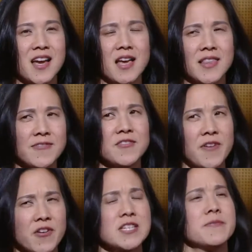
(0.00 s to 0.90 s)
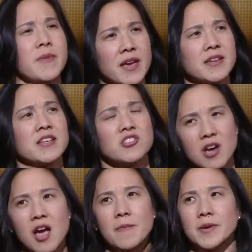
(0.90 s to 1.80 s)
I left a very demanding
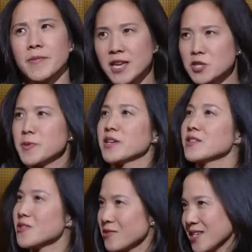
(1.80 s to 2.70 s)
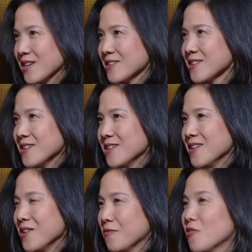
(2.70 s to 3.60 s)
job in management consulting
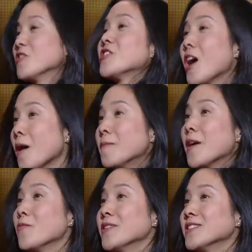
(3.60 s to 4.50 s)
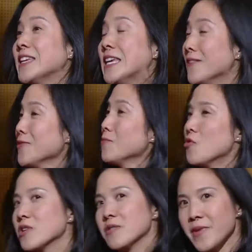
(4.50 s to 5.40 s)
for a job that was even
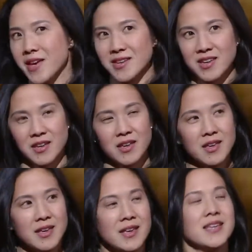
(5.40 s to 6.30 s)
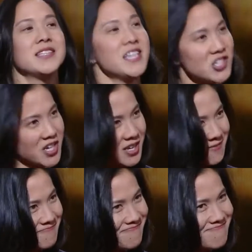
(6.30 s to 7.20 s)
more demanding, teaching.